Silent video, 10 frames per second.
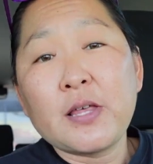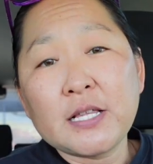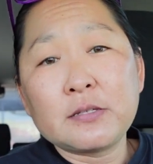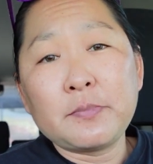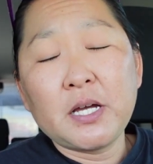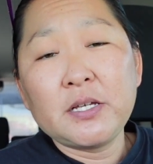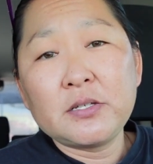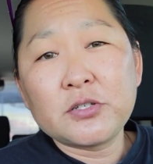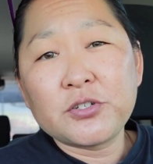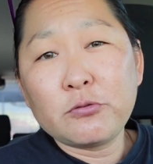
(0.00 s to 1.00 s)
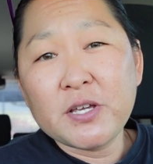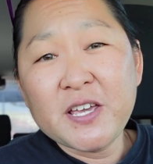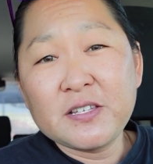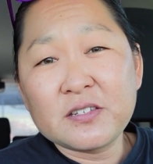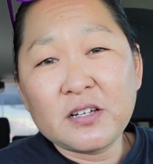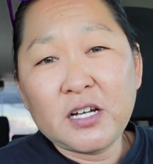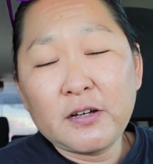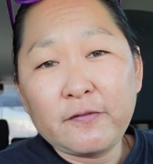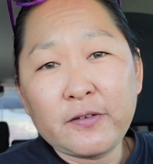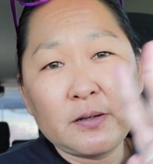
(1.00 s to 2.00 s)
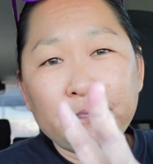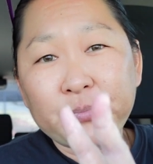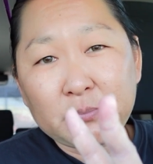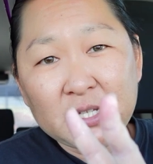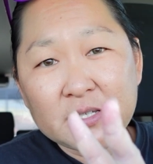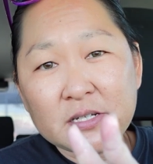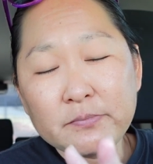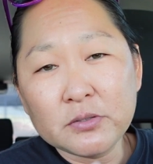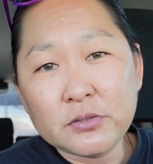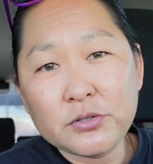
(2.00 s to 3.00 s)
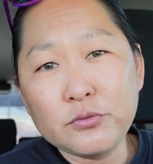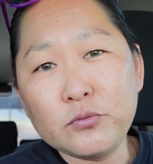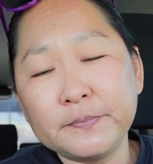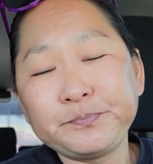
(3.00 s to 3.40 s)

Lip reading: that's my showcase of place number 2,